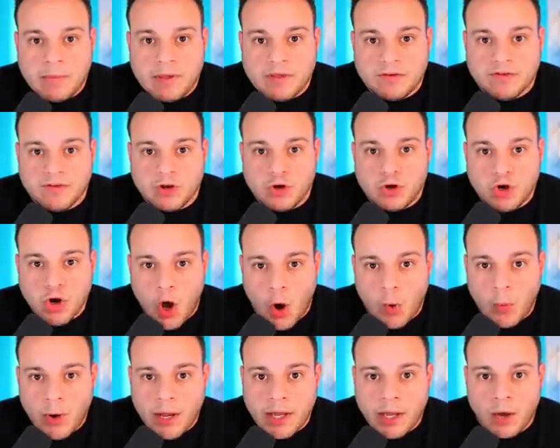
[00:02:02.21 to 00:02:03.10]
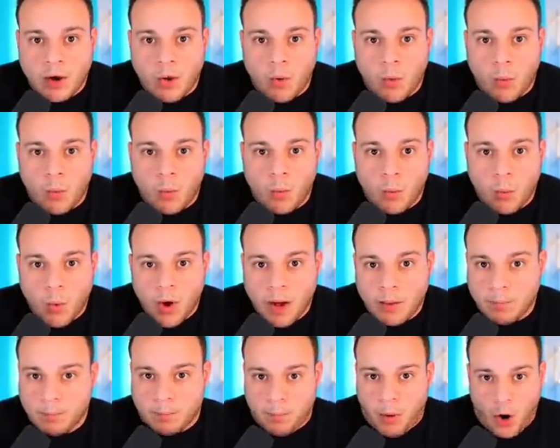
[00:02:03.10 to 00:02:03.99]
of them is knowing
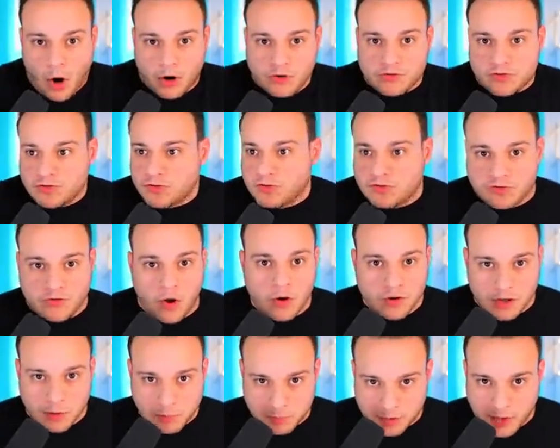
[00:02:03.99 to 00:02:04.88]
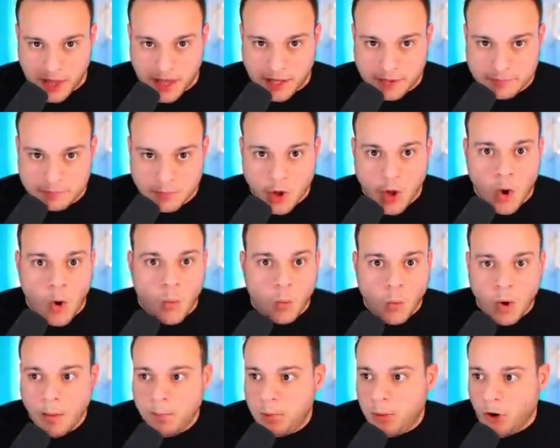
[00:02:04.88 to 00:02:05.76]
what parts of the song to play.
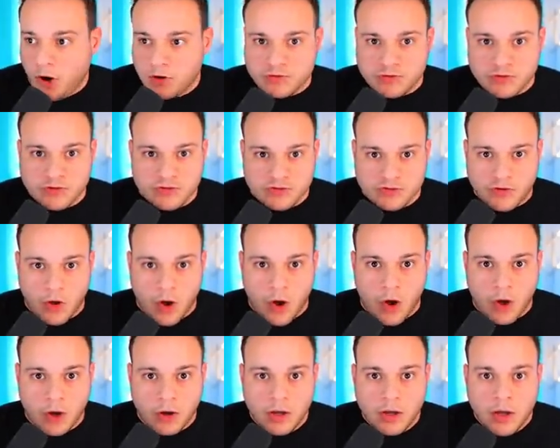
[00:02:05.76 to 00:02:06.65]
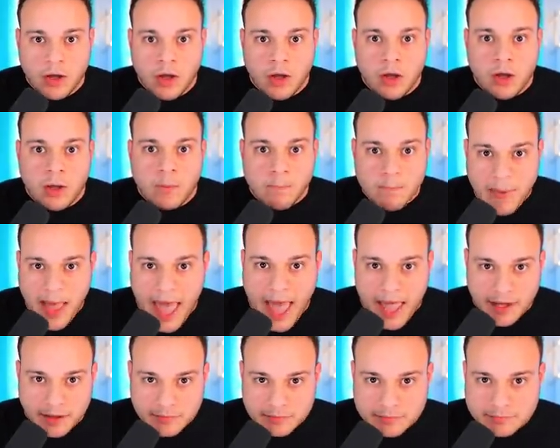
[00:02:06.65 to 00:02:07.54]
What parts of the song
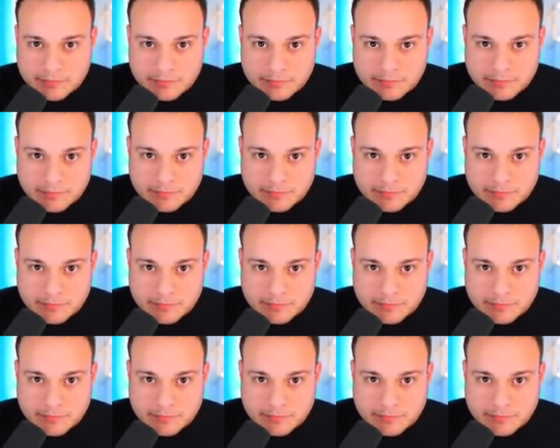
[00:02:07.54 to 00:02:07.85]
bang.